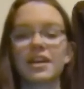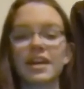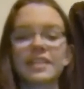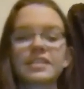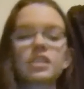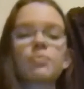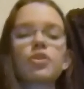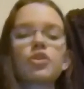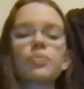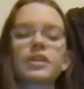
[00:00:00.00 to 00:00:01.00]
It's in the
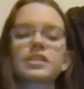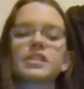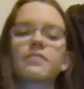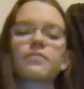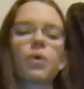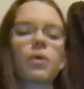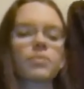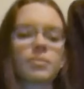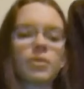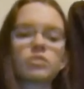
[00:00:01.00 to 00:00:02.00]
blueprints that form
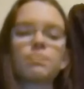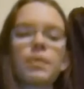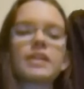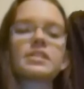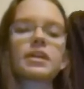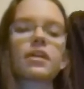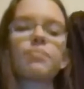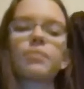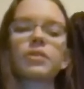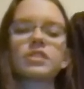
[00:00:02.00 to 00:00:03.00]
the most basic
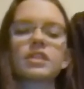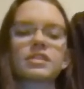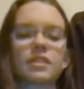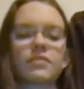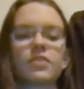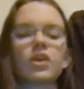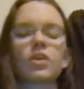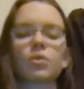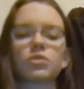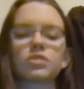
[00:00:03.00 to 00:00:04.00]
of buildings and
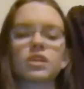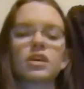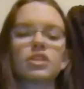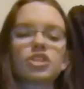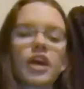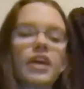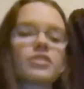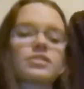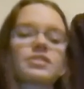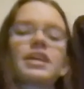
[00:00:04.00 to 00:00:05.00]
vehicles,
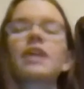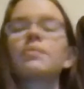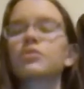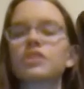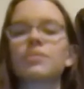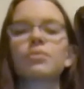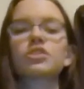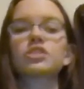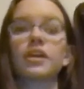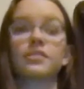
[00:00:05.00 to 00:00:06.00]
chairs, tables, and
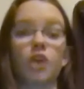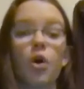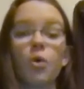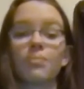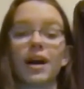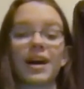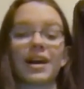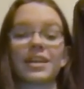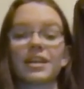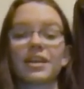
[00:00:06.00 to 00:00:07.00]
bookshelves. Oh
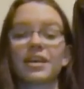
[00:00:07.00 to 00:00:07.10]
my!